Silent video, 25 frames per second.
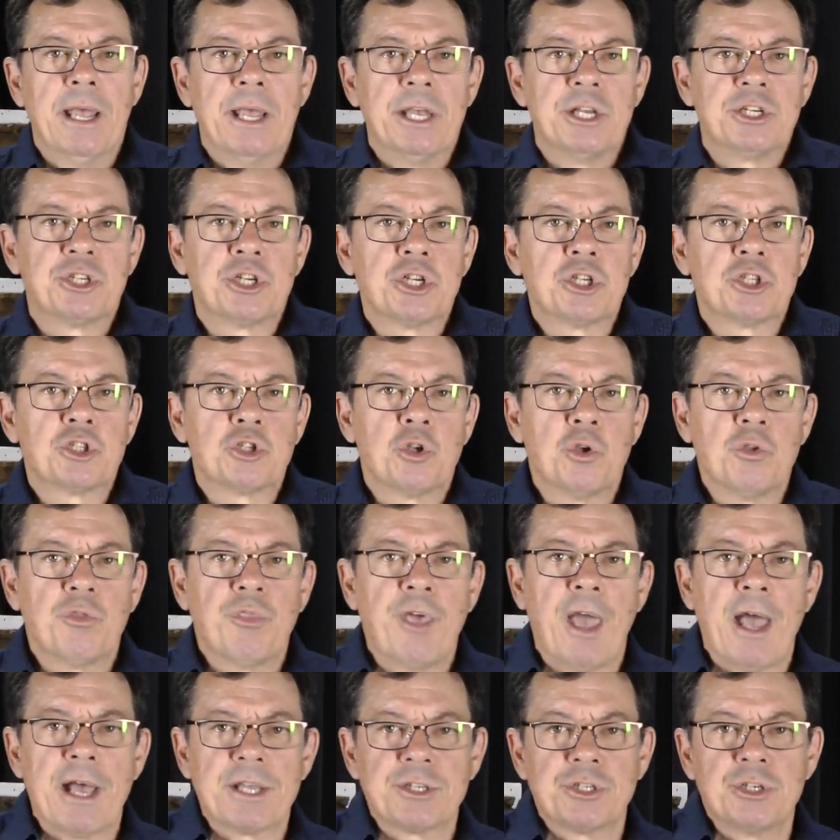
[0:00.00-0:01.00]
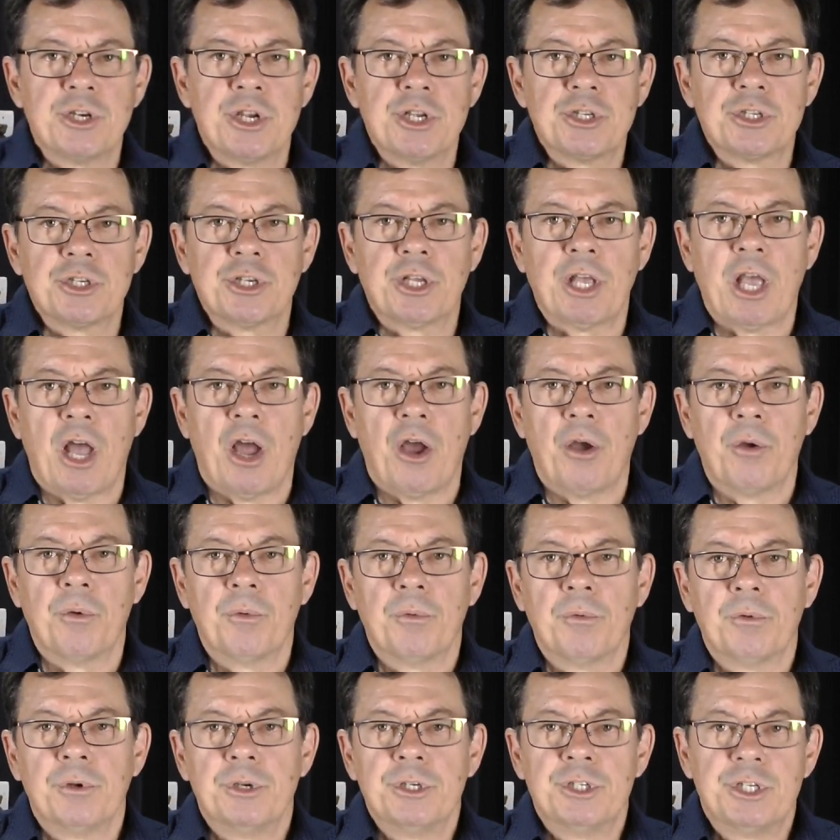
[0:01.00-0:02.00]
It's just 2,000 years ago,
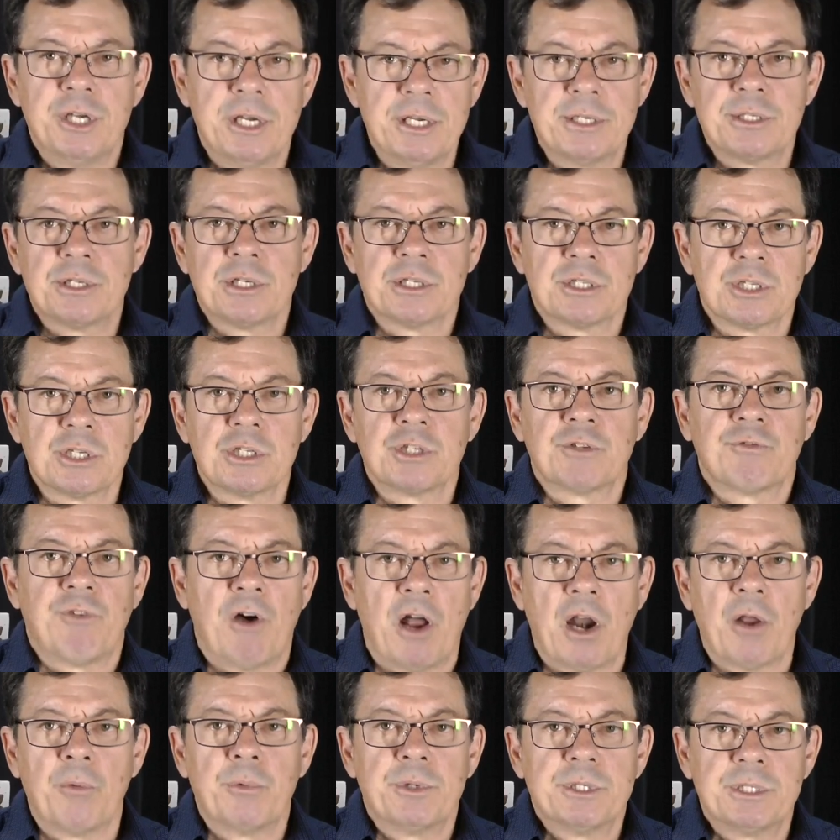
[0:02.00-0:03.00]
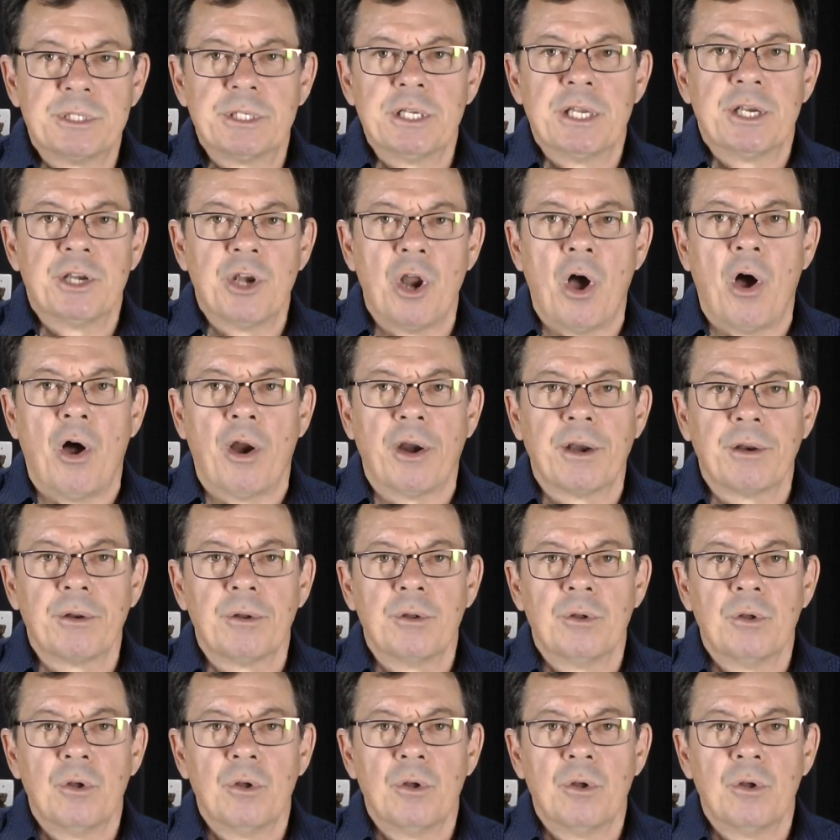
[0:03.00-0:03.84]
Jesus' followers did not.